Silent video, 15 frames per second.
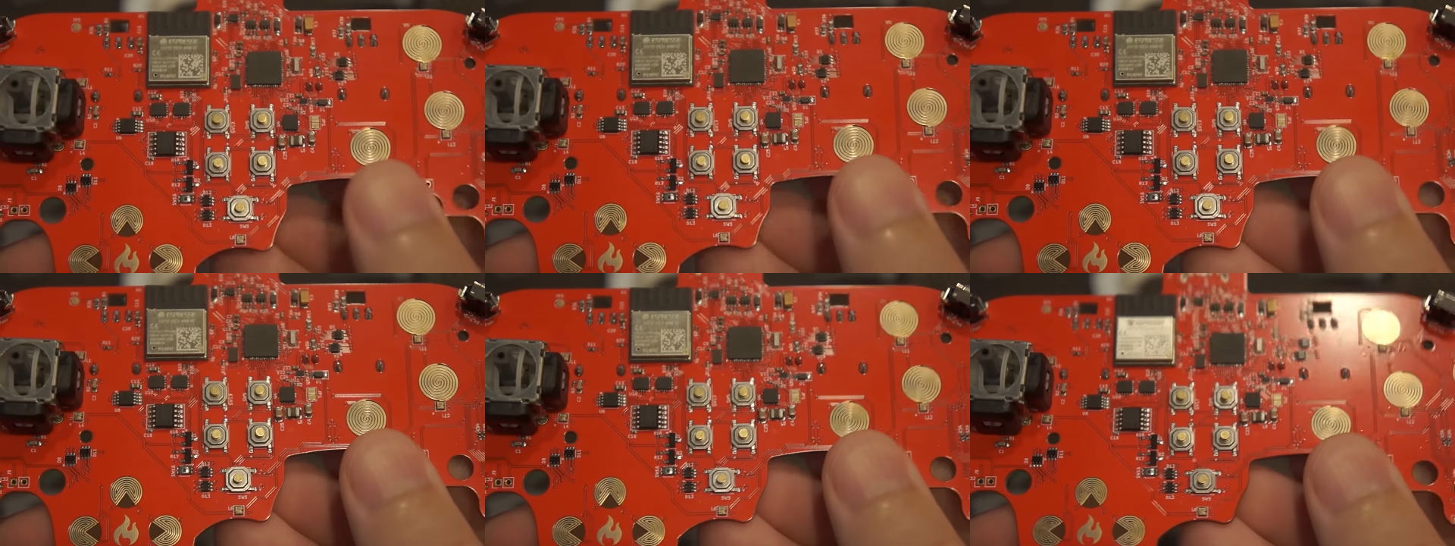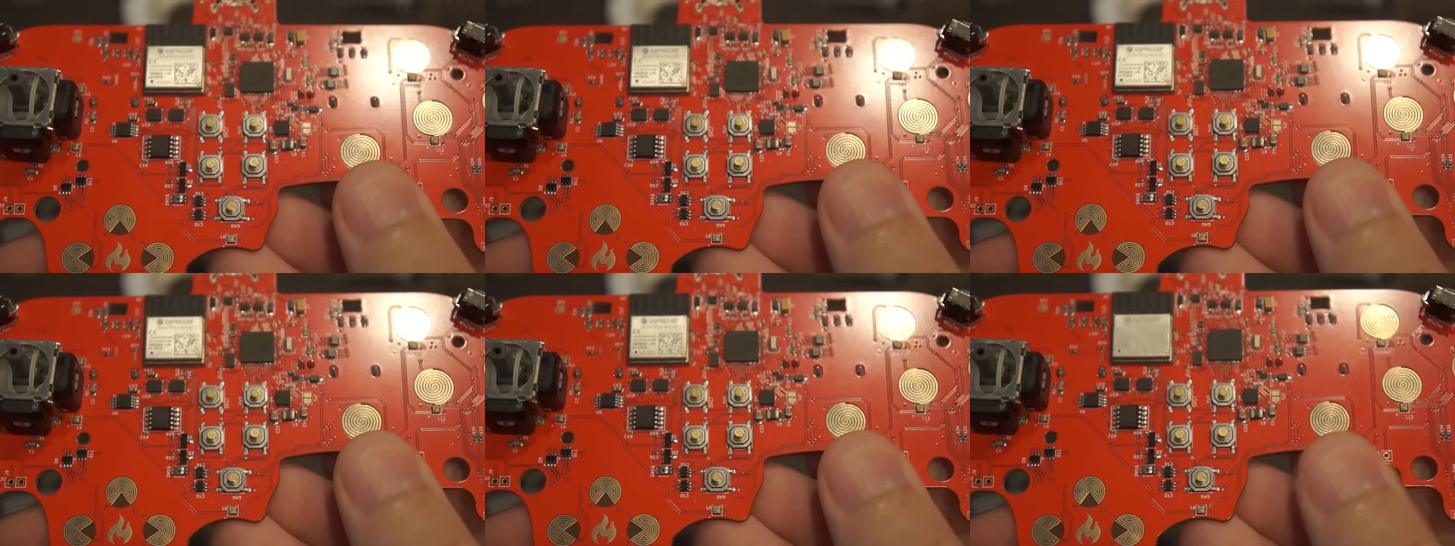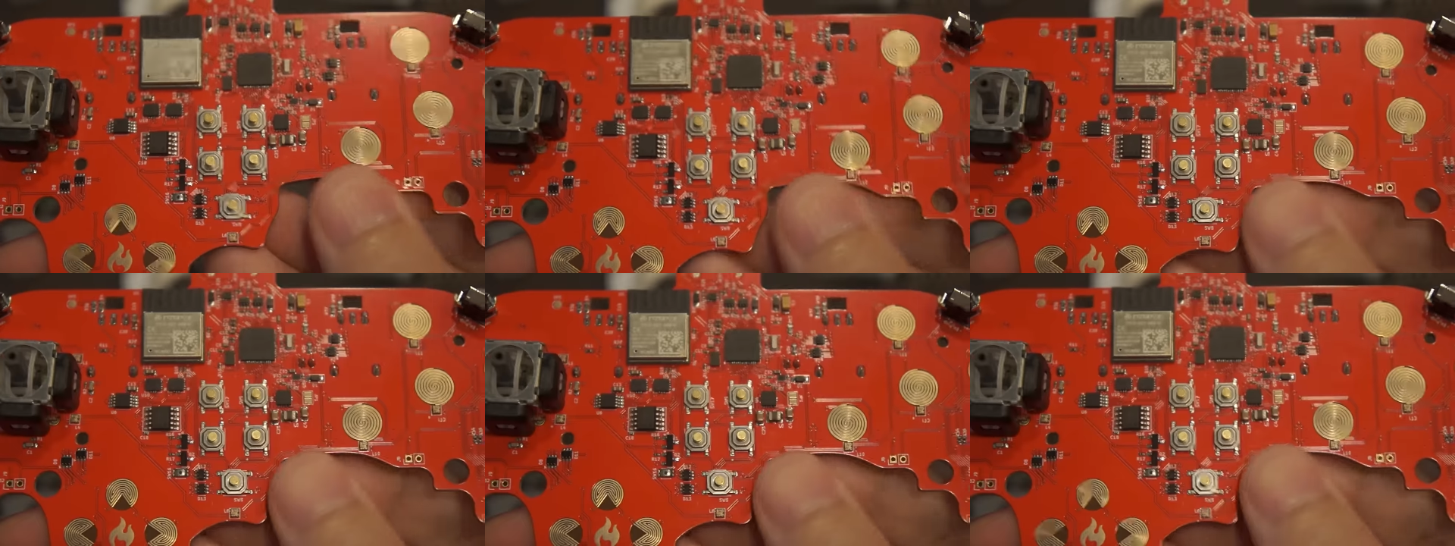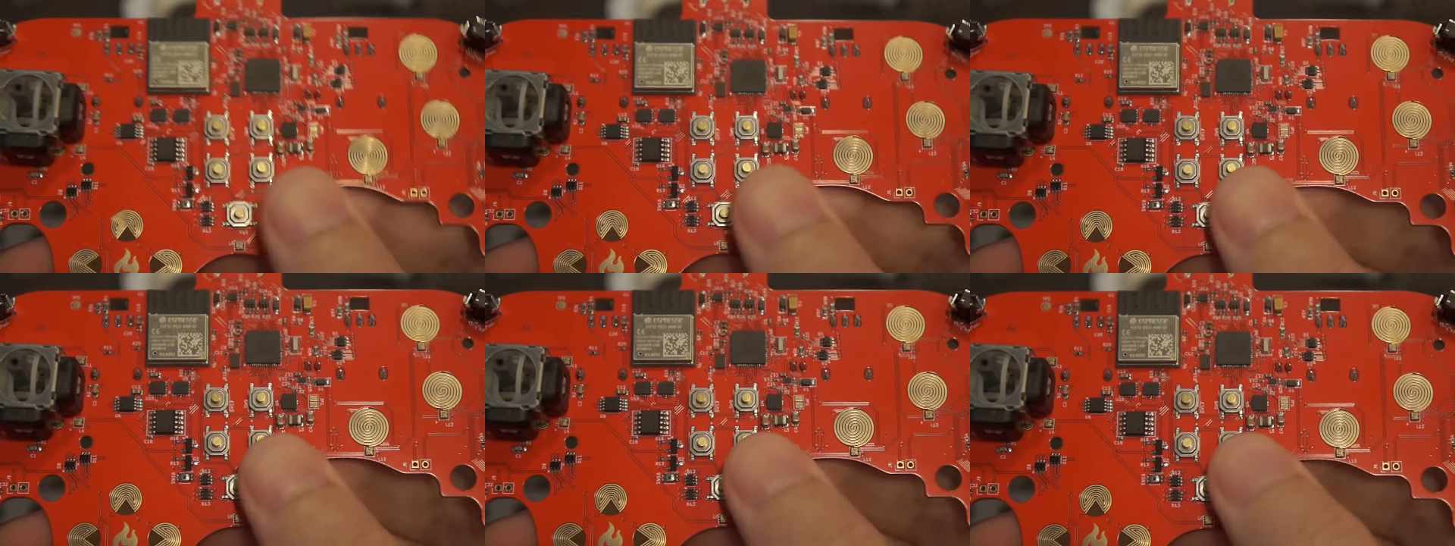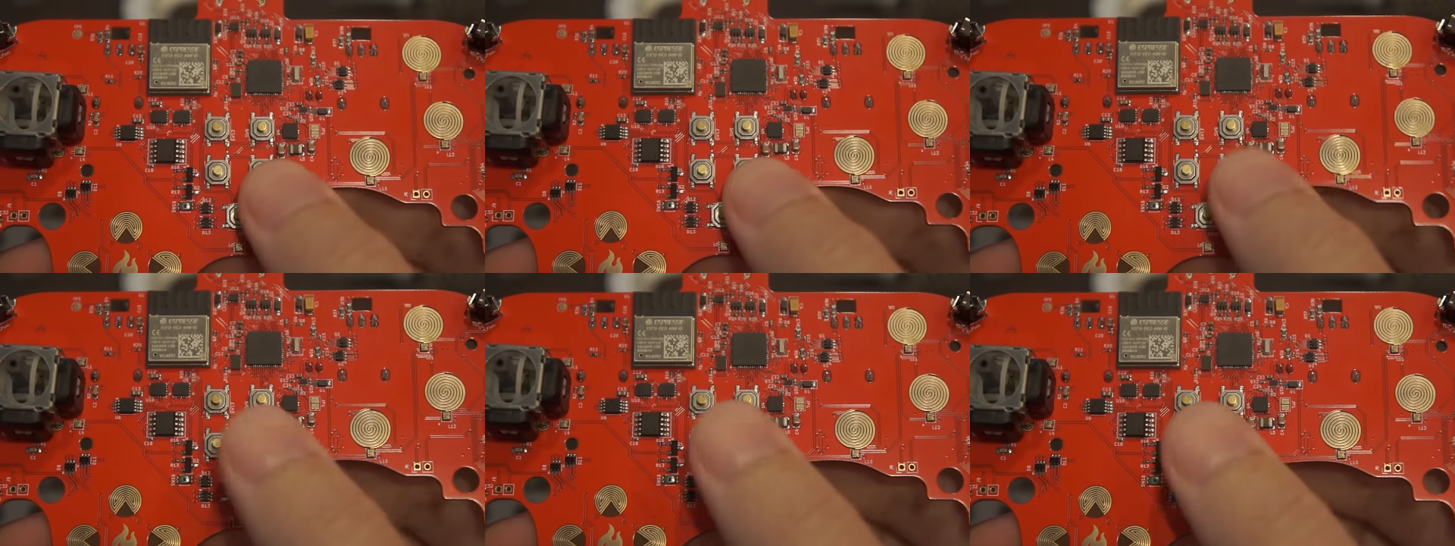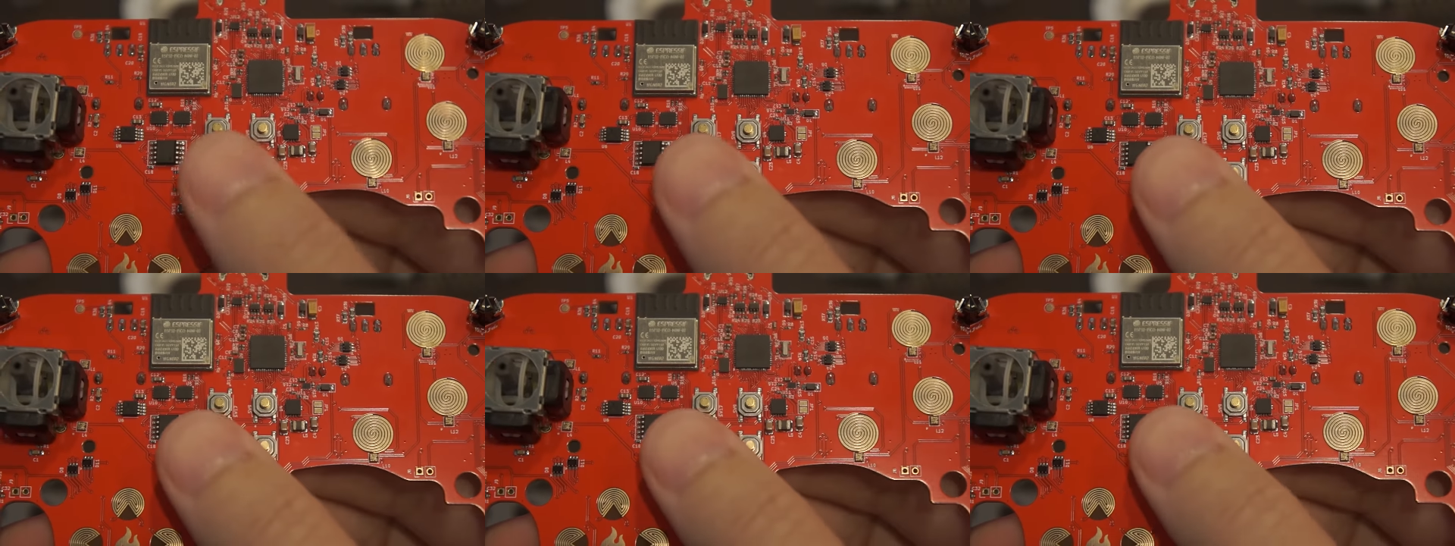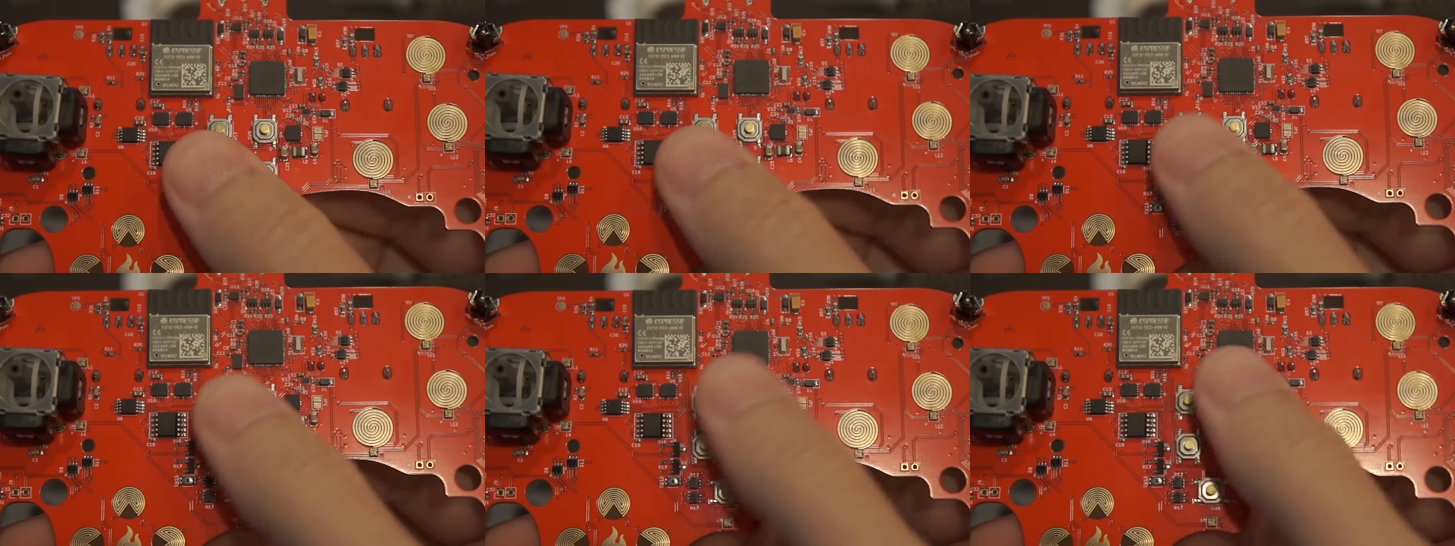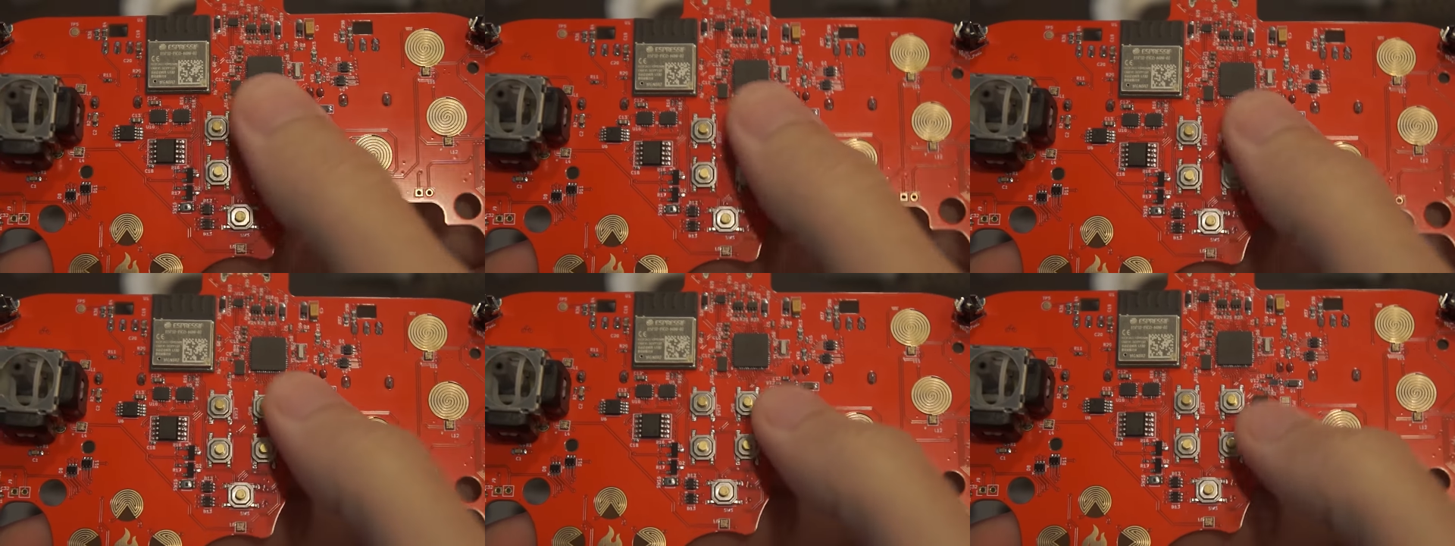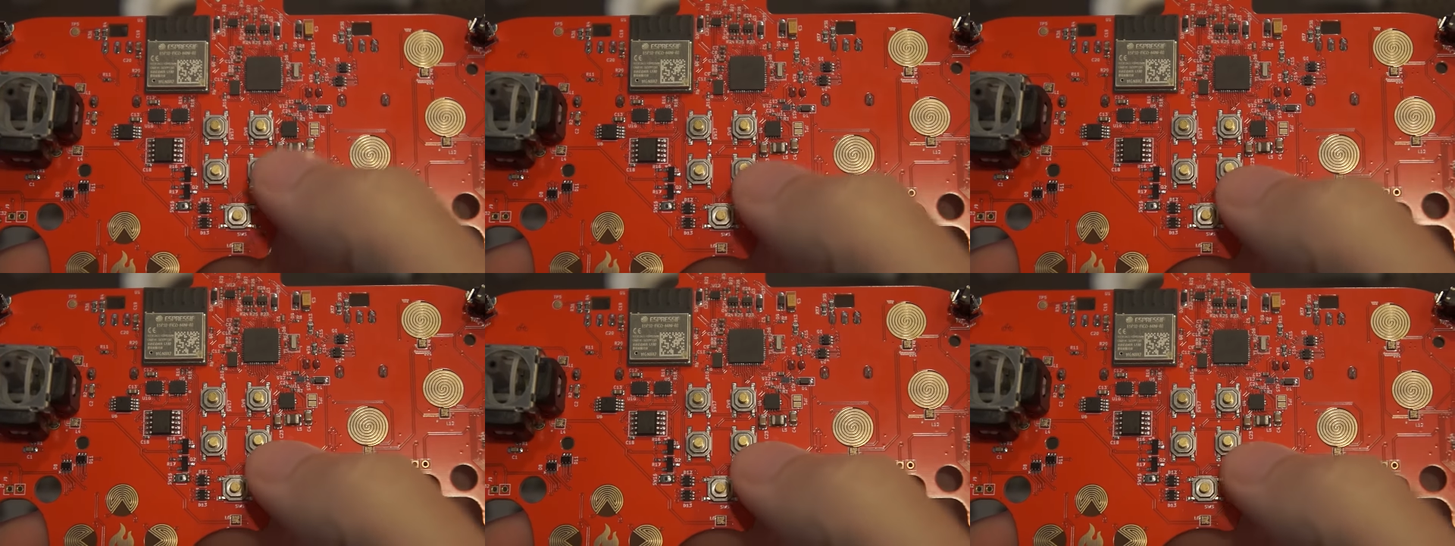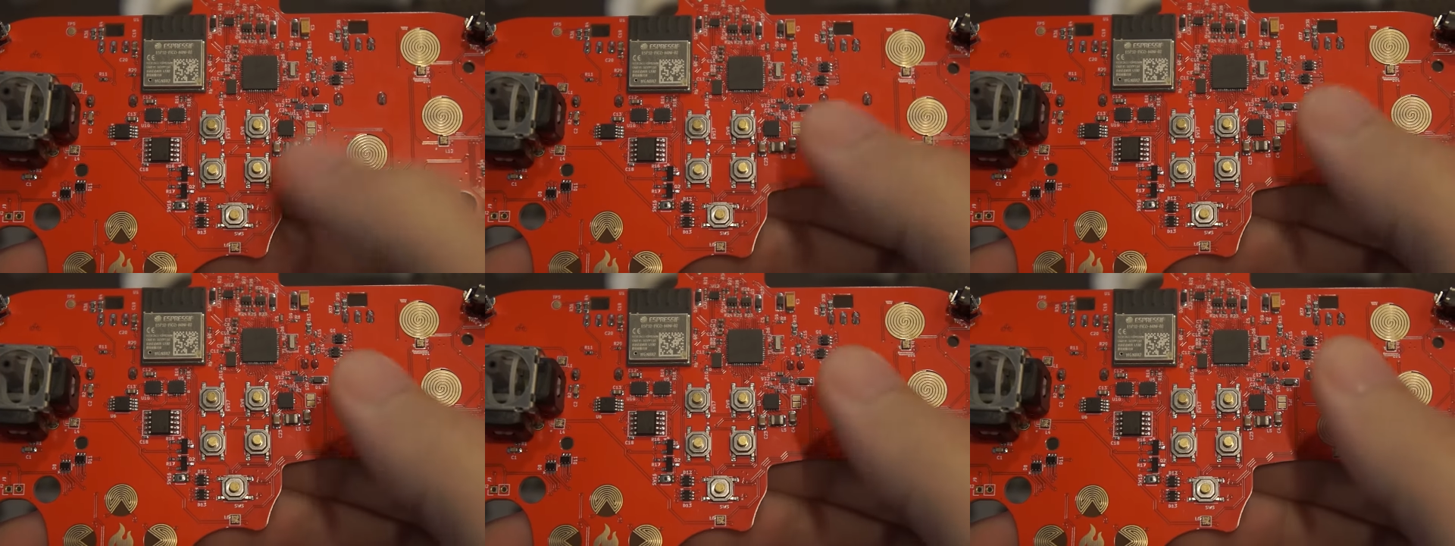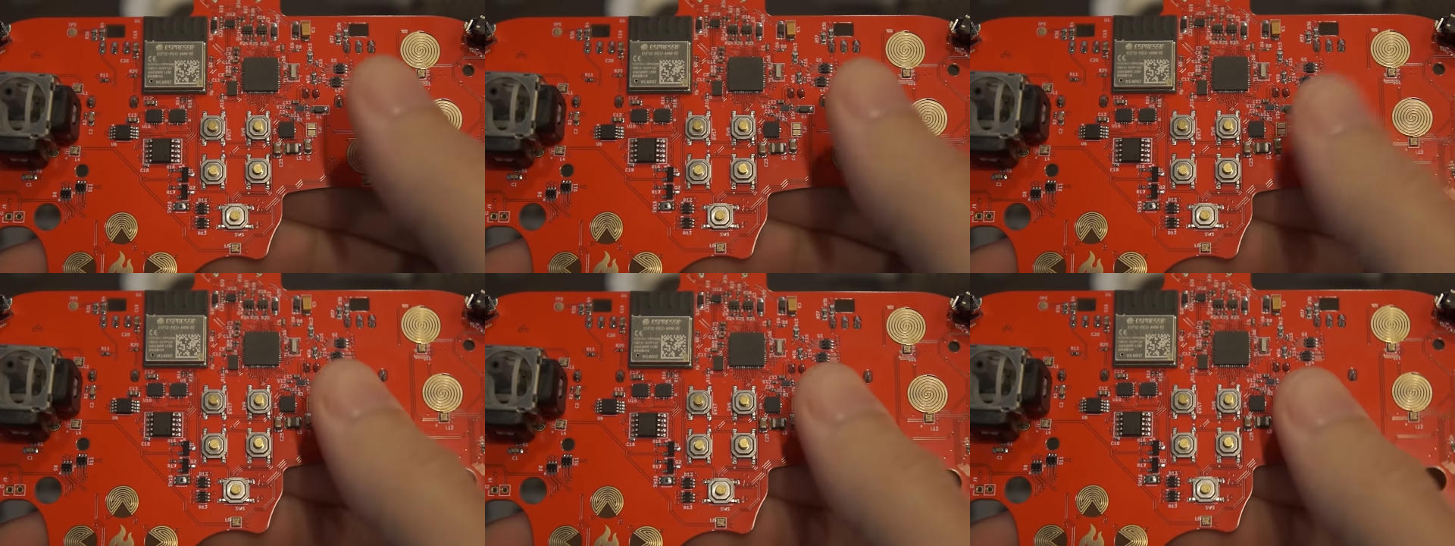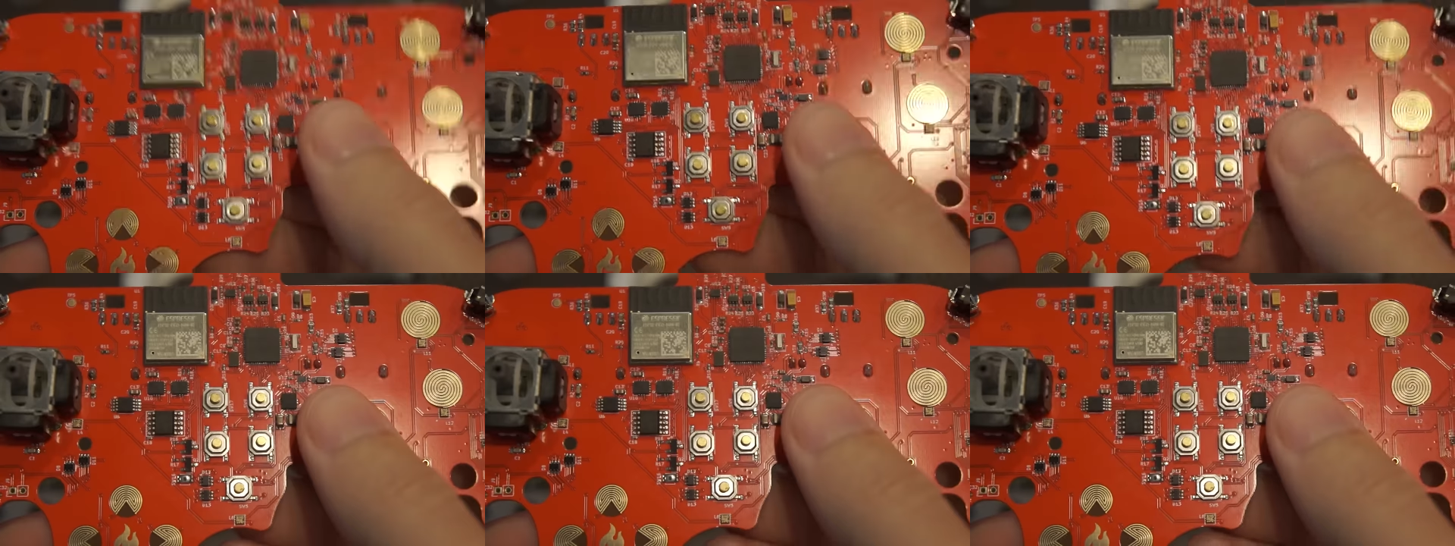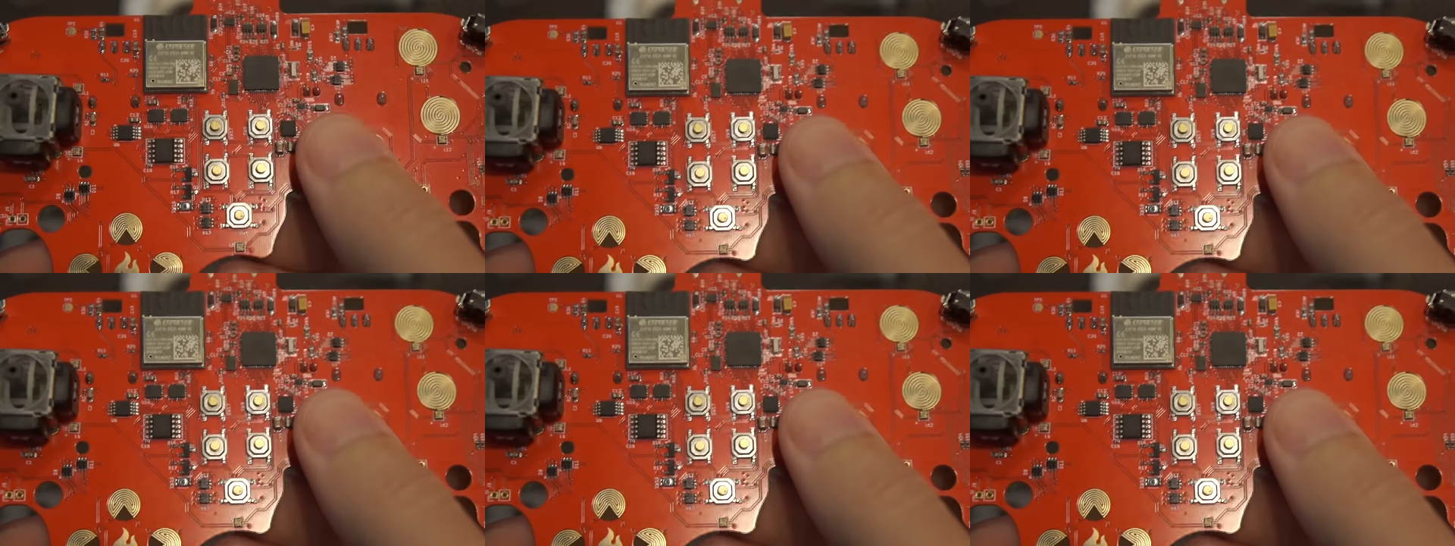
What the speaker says: No face is visible, so there are no lips to read.